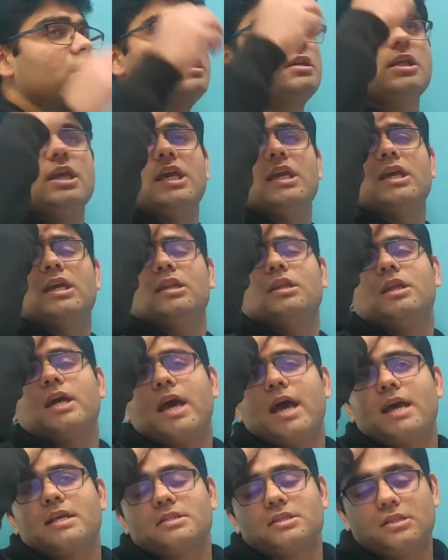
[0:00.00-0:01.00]
take it
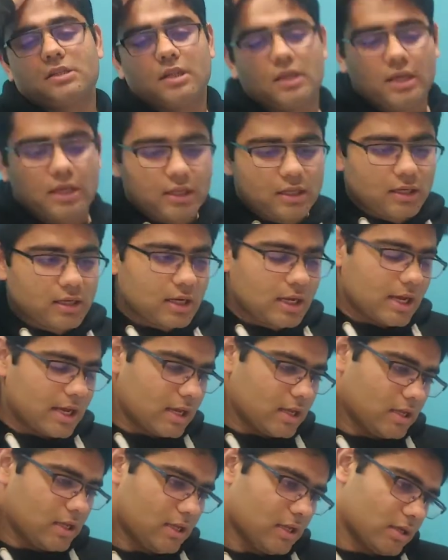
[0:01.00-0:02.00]
as a thing
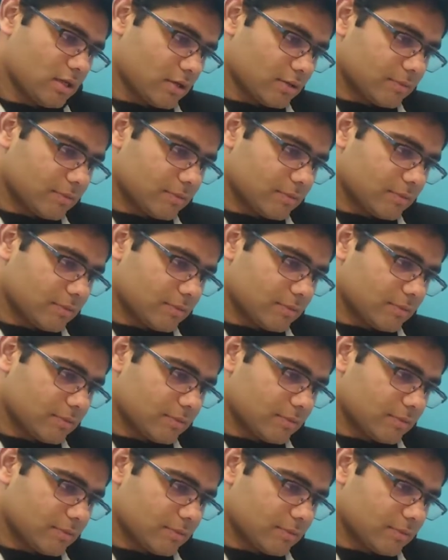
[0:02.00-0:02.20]
like